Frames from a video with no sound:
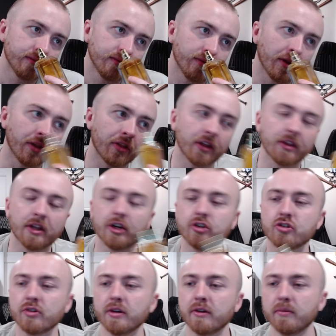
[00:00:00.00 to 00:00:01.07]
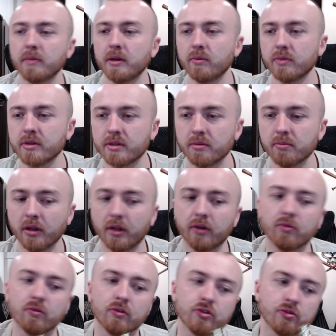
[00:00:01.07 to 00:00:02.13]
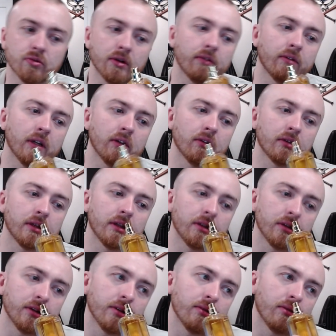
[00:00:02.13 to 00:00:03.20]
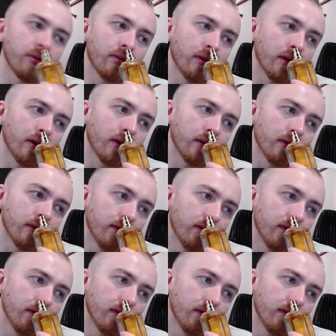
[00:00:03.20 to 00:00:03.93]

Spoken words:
the thing that intrigued me was the blood orange whenever I looked at the notes, and